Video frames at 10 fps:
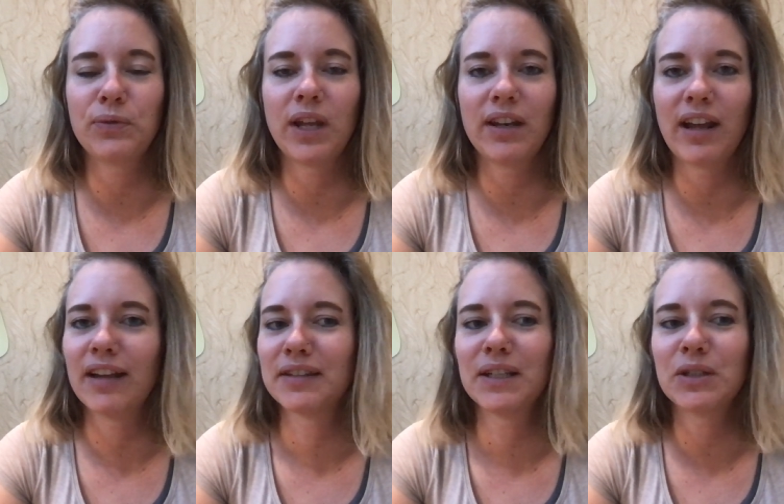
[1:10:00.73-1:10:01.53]
then I
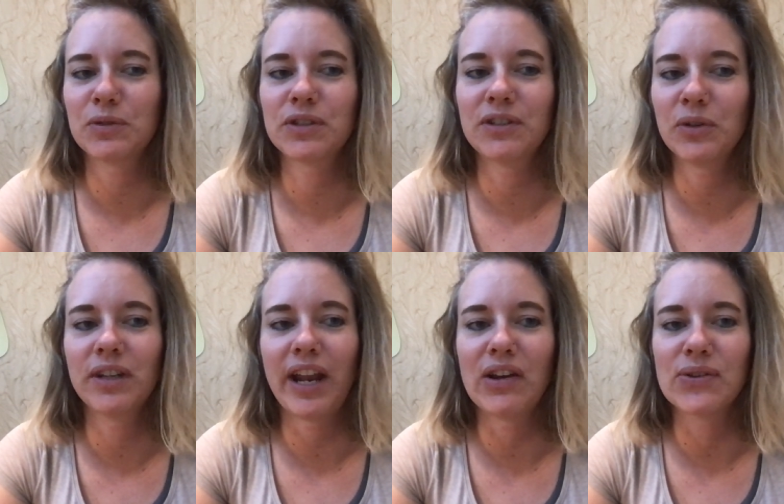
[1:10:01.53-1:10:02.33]
think it's still the
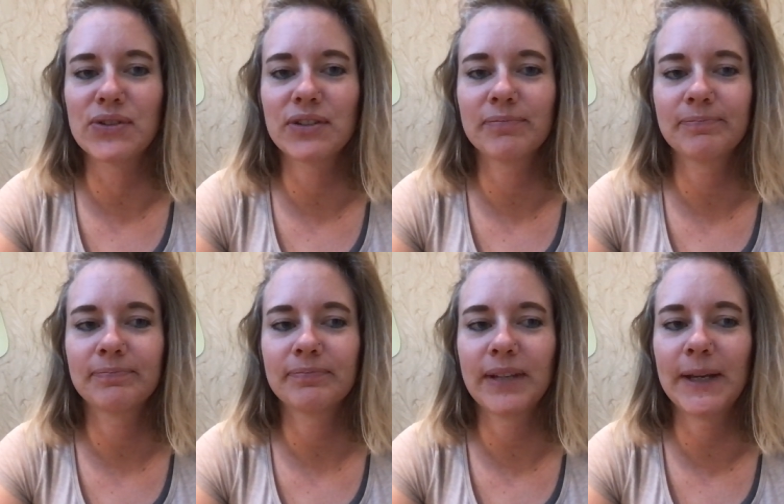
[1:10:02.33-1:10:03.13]
Netherlands.
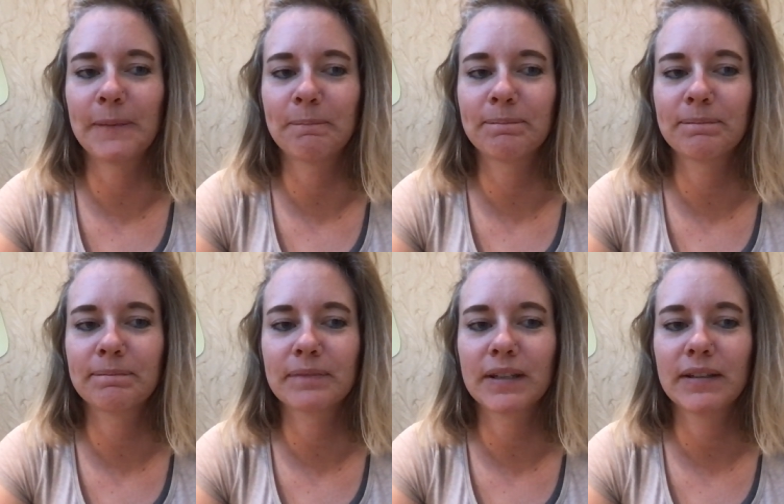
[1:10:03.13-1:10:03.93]
Yeah,
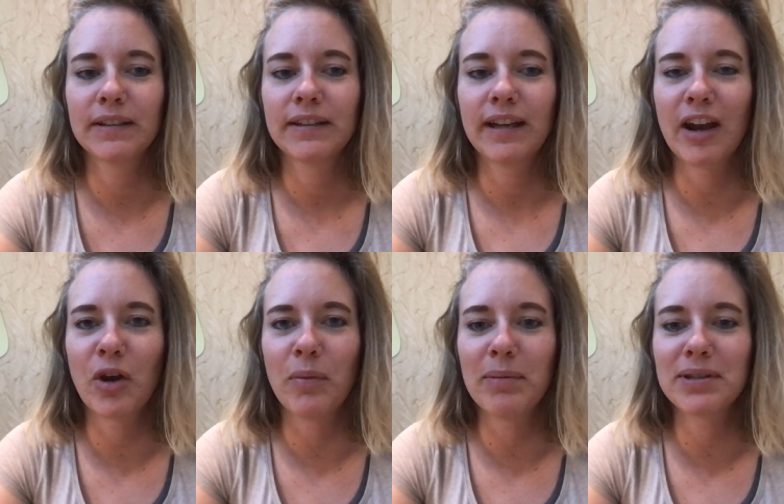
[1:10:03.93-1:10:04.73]
I don't
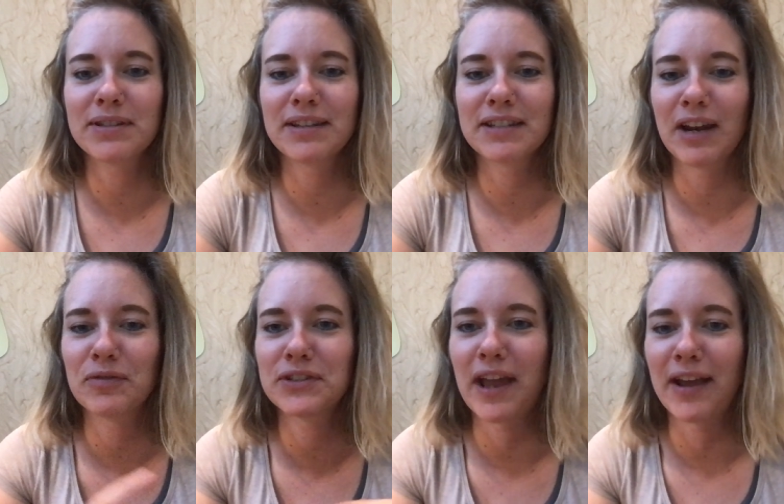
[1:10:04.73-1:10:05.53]
know, maybe it's kind of
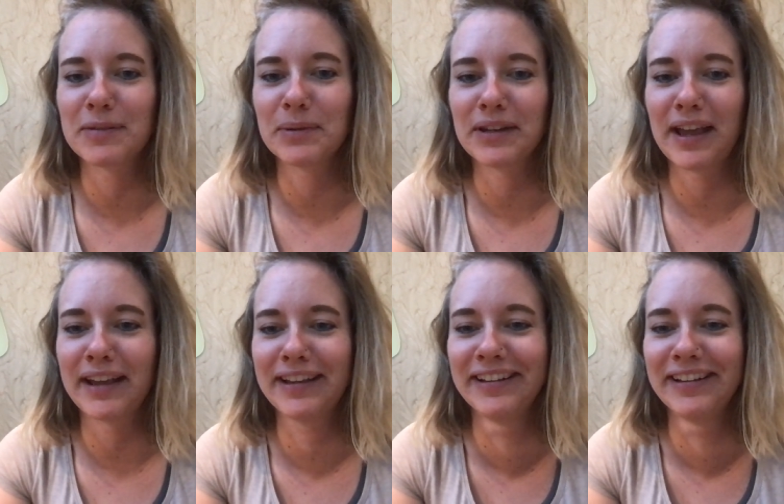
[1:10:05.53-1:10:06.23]
sad, but hey.